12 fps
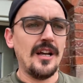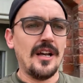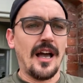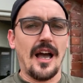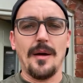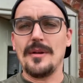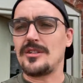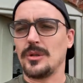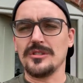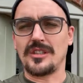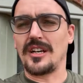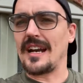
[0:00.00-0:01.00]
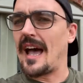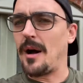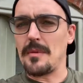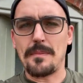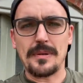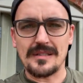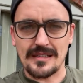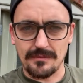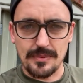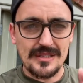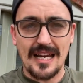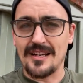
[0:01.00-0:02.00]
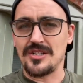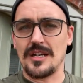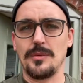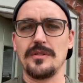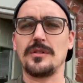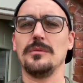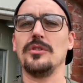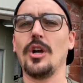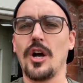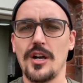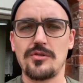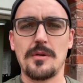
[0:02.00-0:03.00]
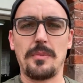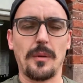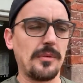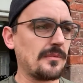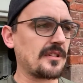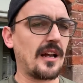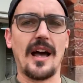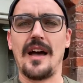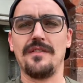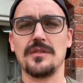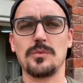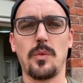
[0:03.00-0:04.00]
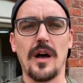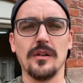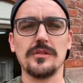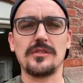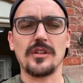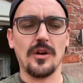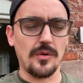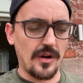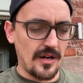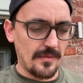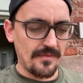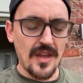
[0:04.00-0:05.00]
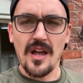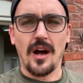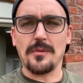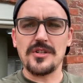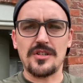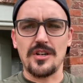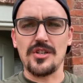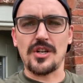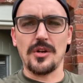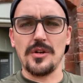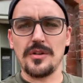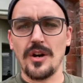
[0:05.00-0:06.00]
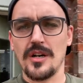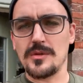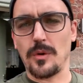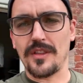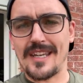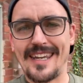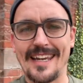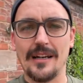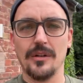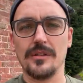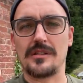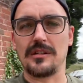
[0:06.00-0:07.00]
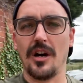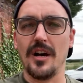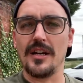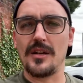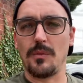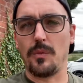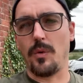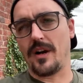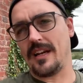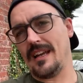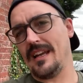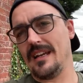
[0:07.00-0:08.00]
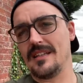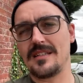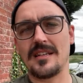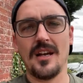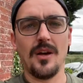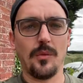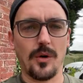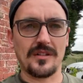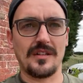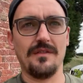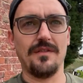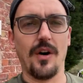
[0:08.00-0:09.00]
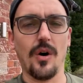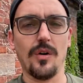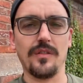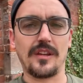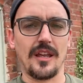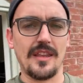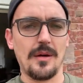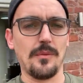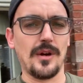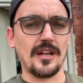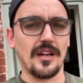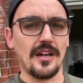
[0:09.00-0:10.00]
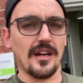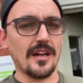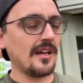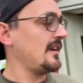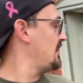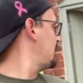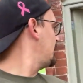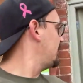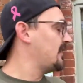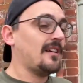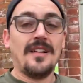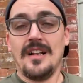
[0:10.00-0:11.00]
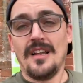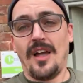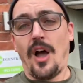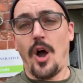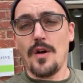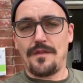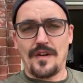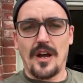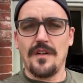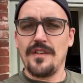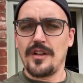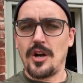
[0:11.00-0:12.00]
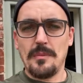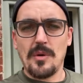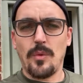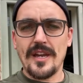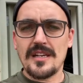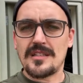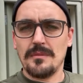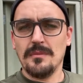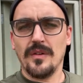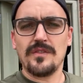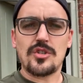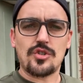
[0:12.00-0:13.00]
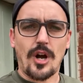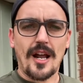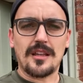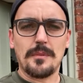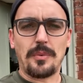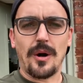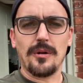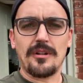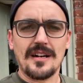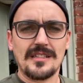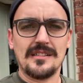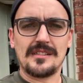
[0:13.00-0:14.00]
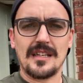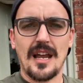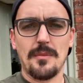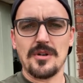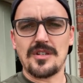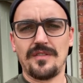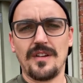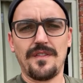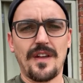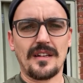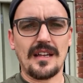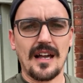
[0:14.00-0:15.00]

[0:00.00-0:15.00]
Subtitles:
It's also going to help me potentially with some dietary problems that I have as well. So I'm just going to show you guys what the kit looks like, what it is, what's involved, and then we're going to hopefully over the coming weeks and months track the progress and see how much of an effect it